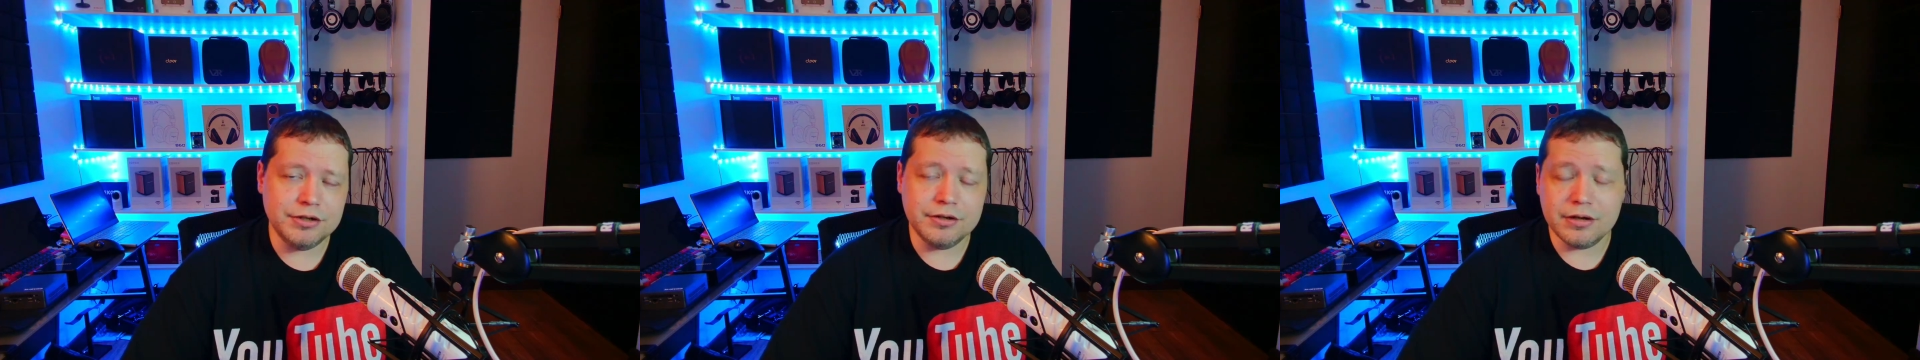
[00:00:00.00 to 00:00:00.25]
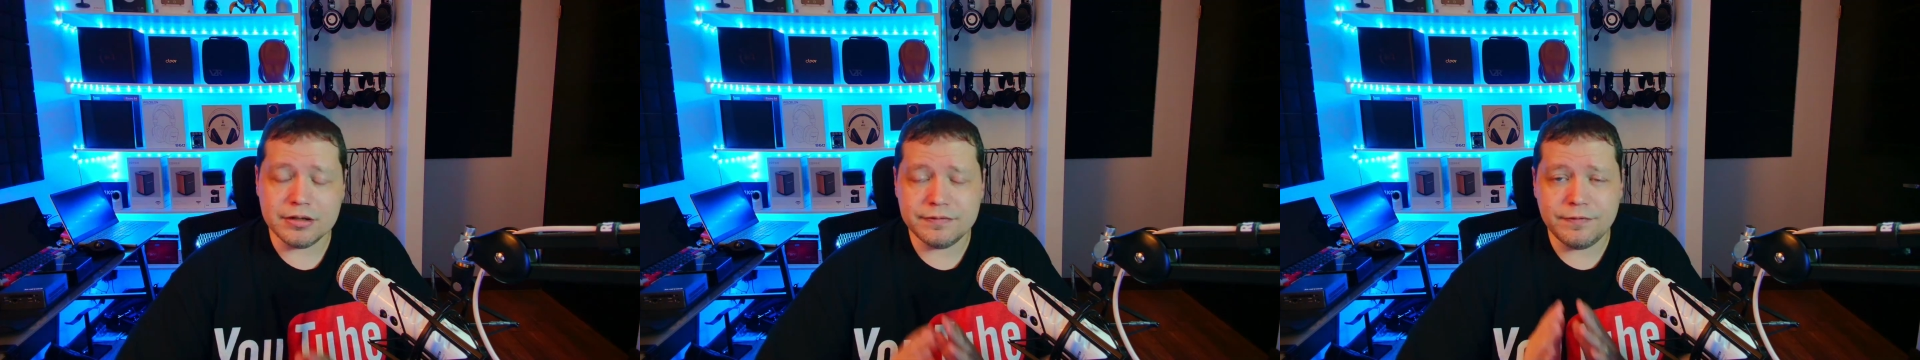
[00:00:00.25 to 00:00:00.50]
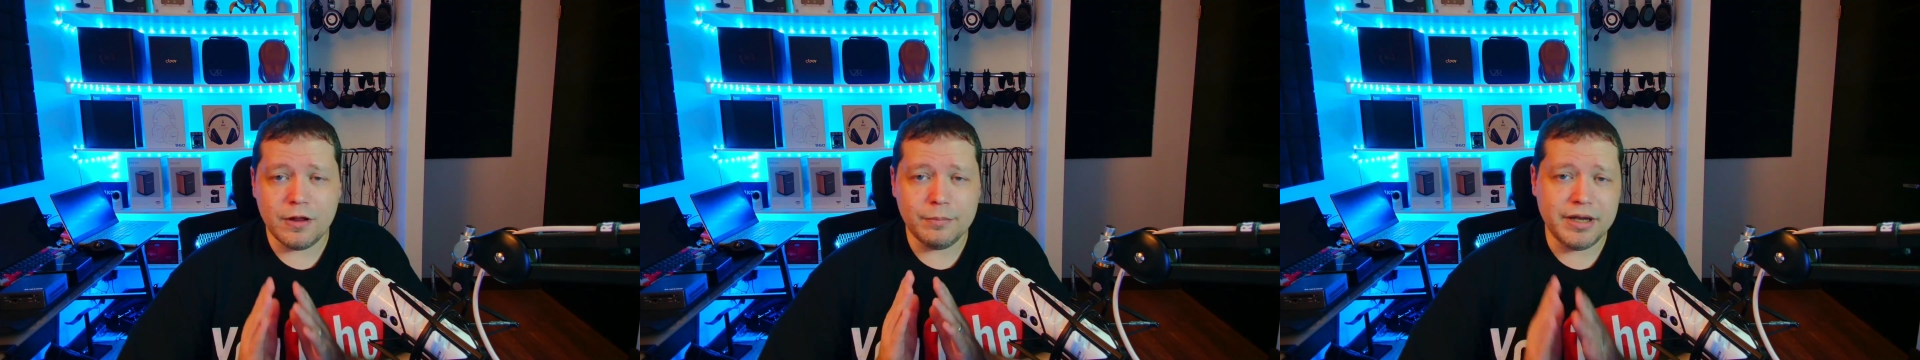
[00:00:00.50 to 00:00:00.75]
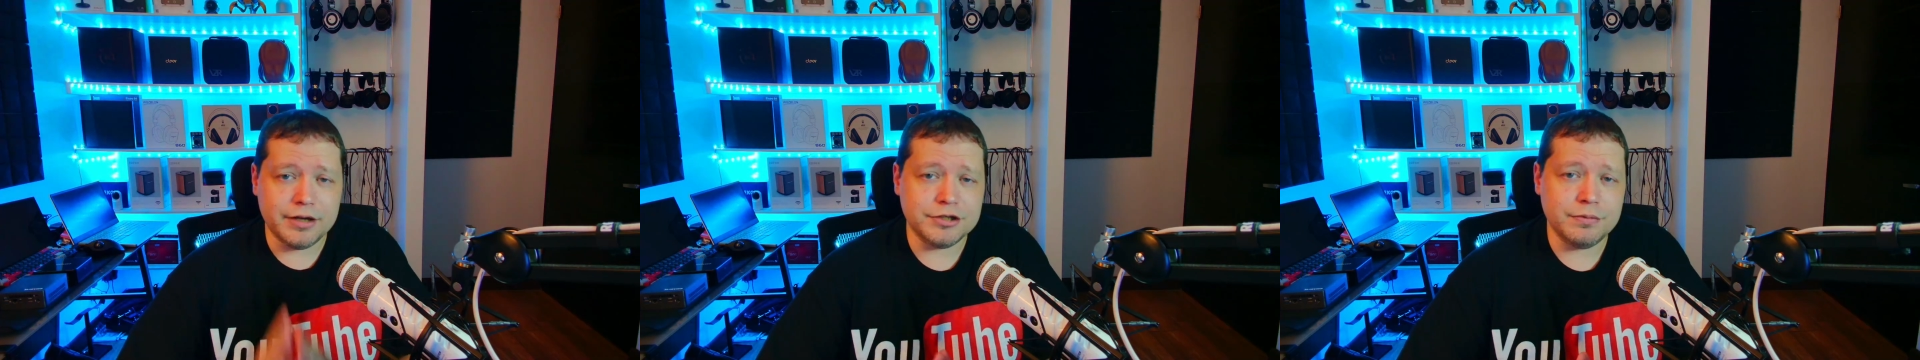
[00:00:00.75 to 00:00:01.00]
You can also follow
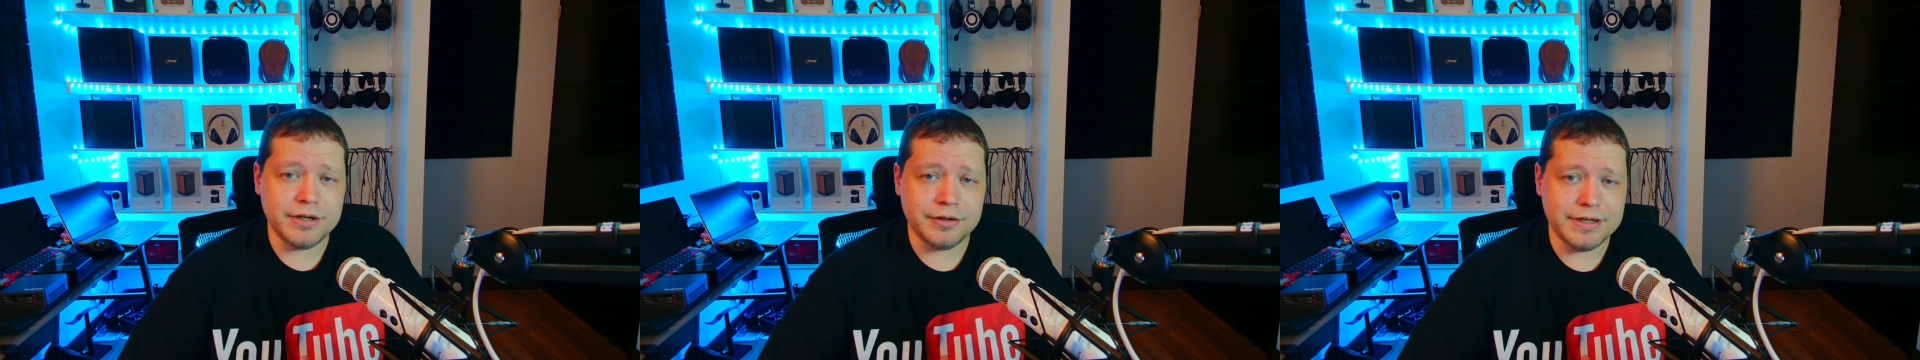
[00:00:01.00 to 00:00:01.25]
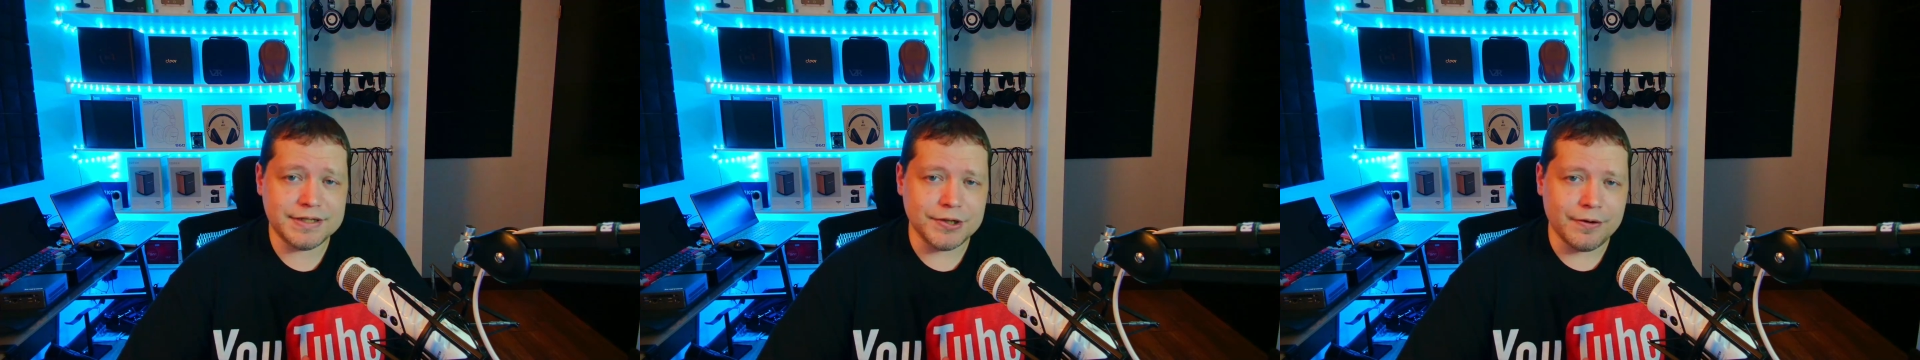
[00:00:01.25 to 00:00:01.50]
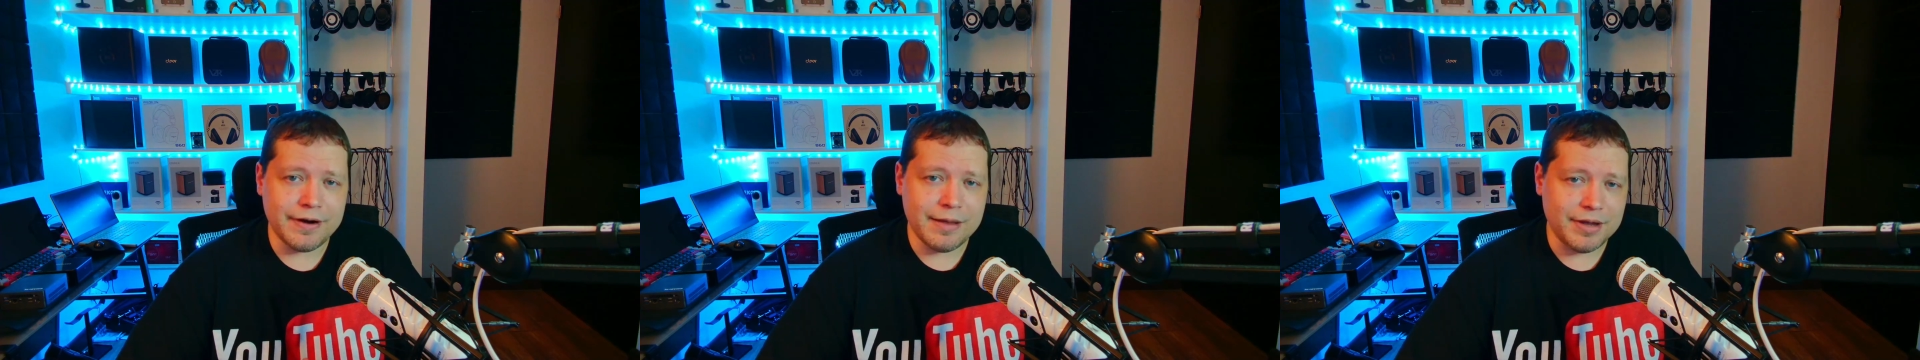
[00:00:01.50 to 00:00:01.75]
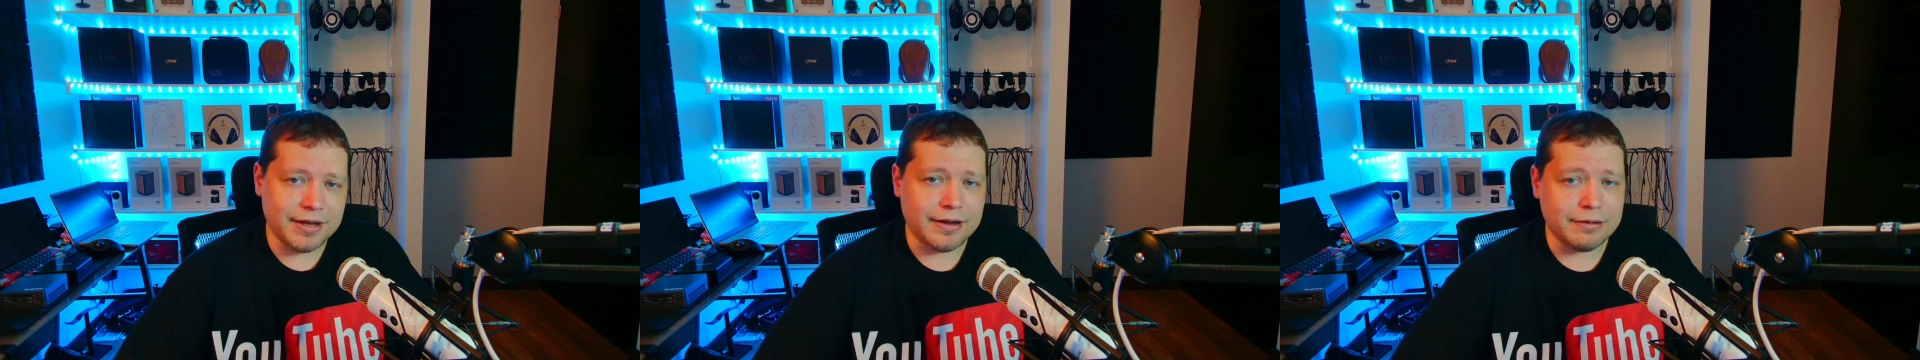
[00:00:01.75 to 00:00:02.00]
me on Twitter and
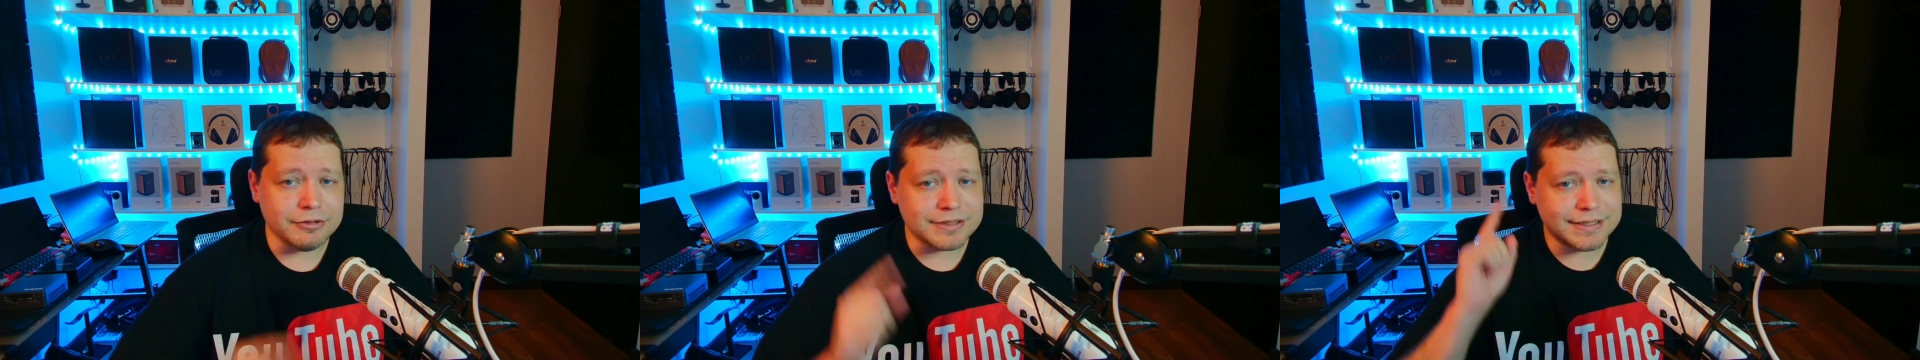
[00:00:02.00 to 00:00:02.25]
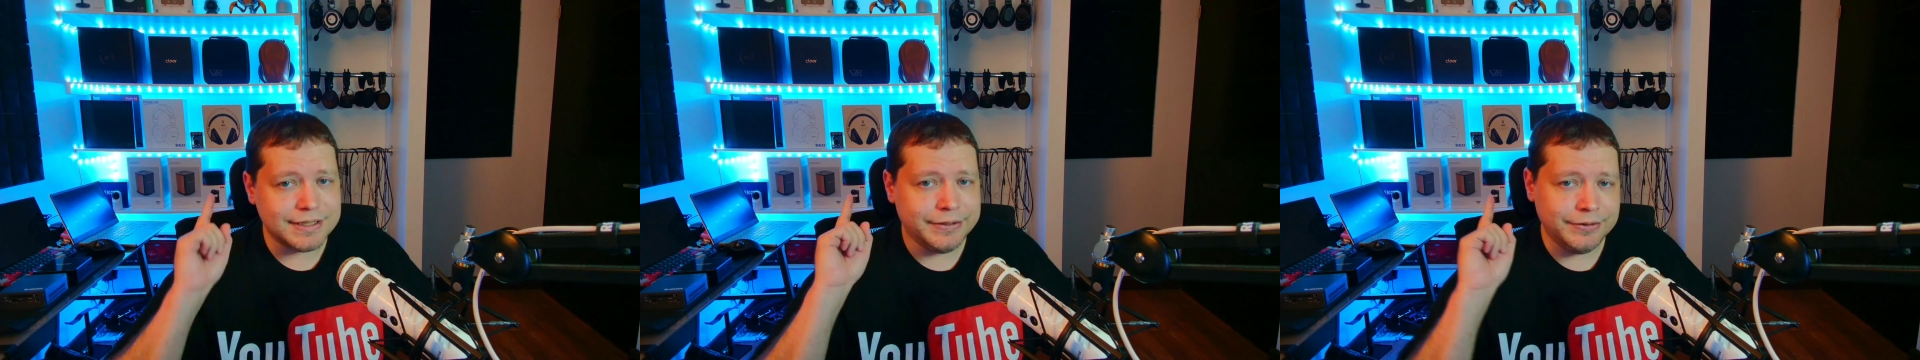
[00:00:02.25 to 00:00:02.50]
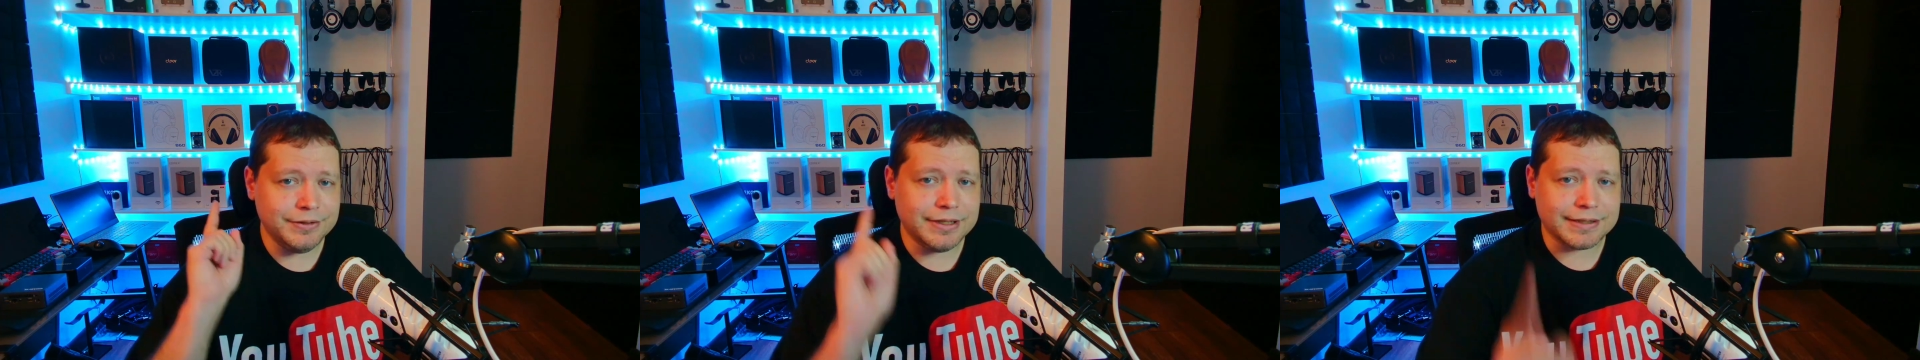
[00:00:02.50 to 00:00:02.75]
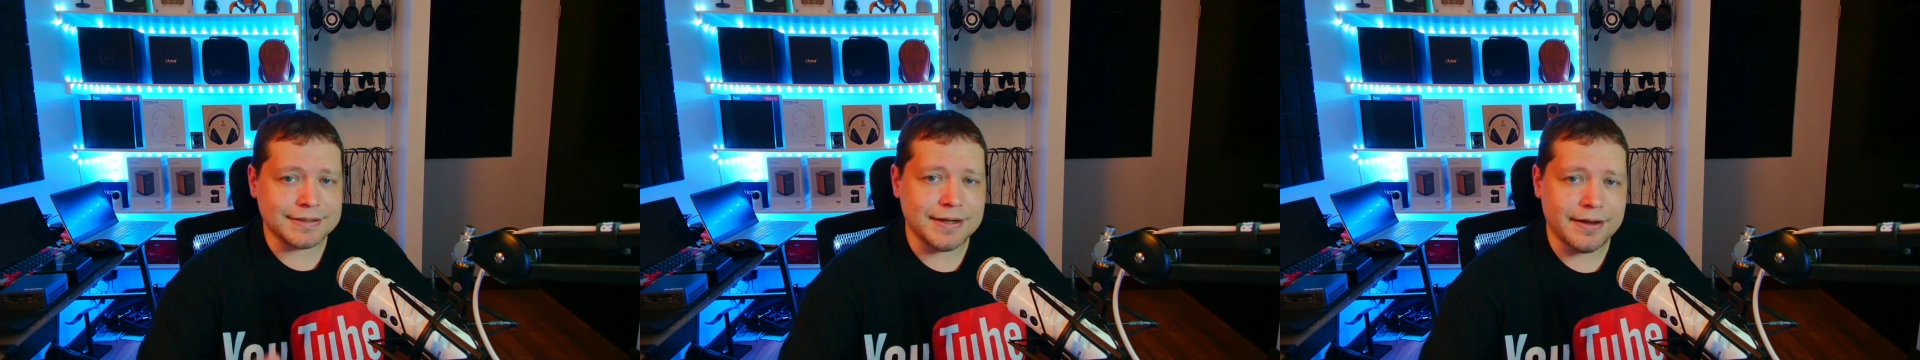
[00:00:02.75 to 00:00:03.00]
Instagram, and I will see you
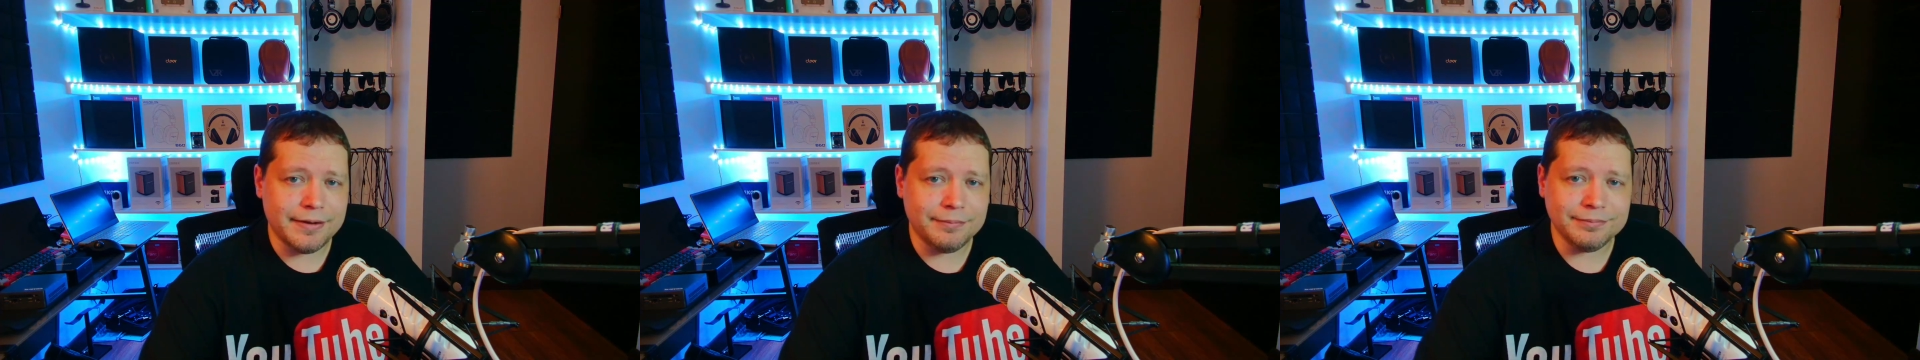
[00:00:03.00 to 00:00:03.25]
next time.